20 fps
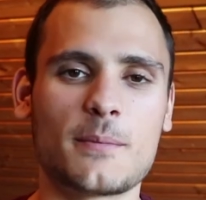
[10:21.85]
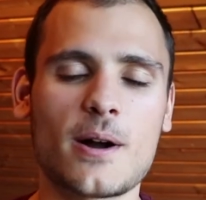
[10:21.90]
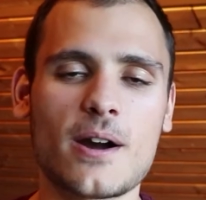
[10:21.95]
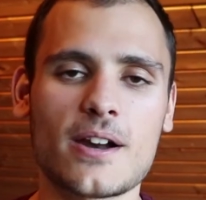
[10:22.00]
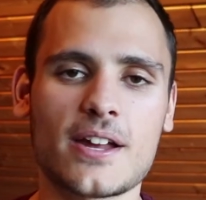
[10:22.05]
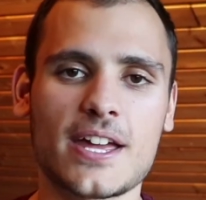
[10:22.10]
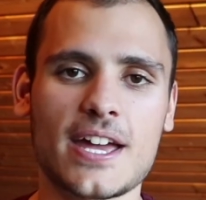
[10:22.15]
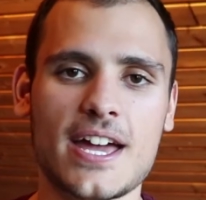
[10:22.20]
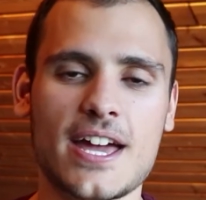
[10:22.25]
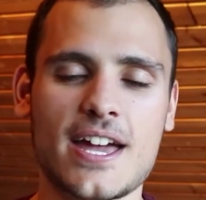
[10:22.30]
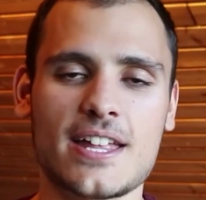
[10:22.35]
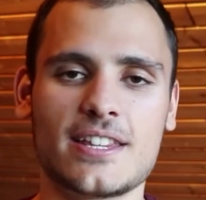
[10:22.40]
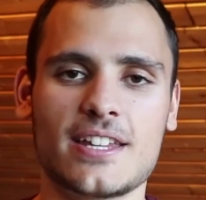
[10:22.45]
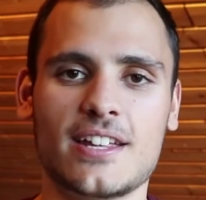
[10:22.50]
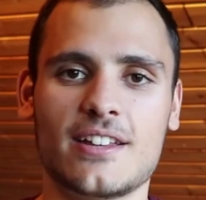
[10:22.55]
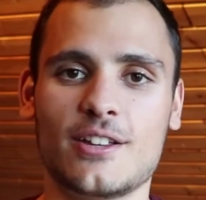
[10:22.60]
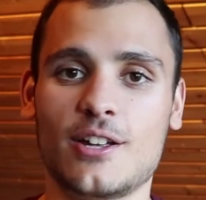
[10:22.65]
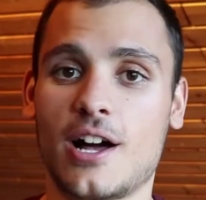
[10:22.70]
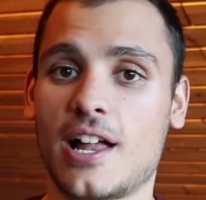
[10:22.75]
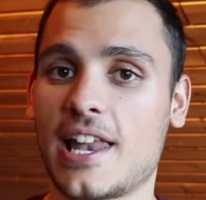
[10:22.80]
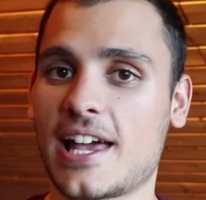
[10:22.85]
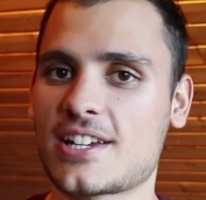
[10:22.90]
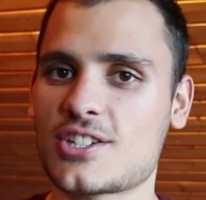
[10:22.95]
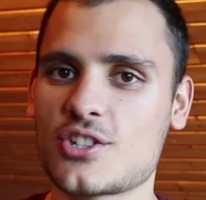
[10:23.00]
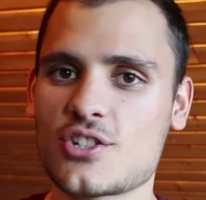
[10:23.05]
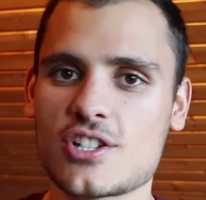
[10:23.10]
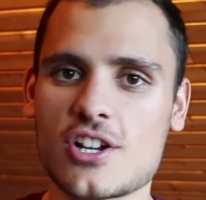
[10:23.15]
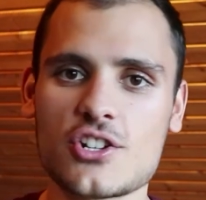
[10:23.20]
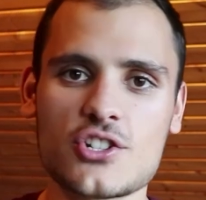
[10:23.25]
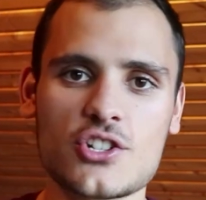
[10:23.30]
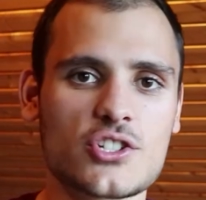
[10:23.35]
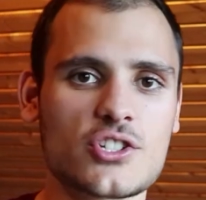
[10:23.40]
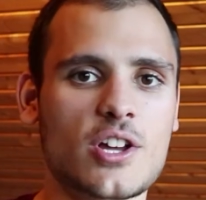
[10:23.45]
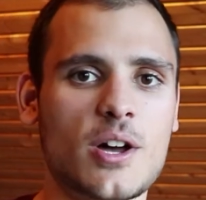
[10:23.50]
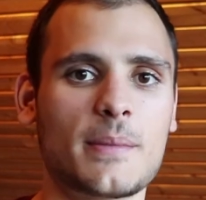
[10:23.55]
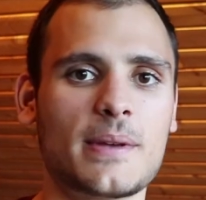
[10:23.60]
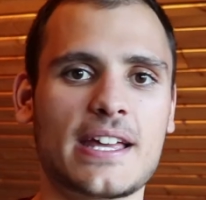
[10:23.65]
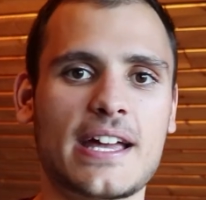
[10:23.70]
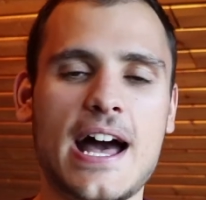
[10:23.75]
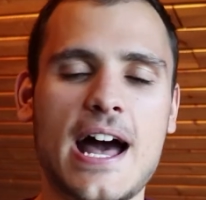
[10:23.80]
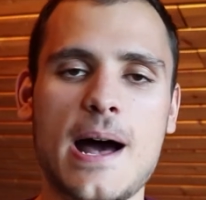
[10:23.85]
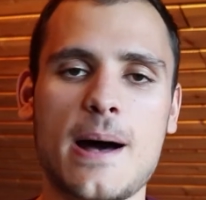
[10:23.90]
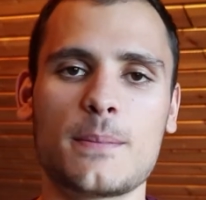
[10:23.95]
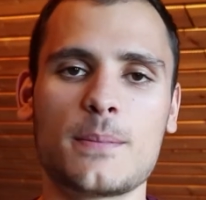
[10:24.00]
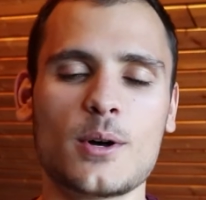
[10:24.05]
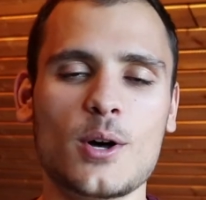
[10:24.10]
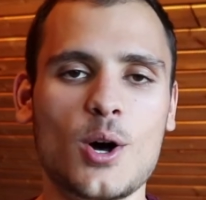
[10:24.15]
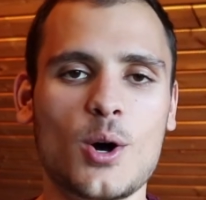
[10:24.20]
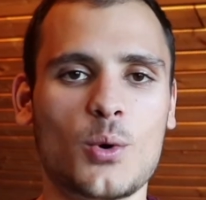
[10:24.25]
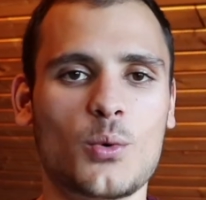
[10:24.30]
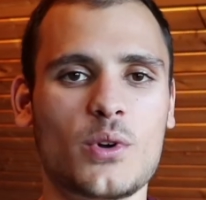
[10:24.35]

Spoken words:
market. Elections are just coming up.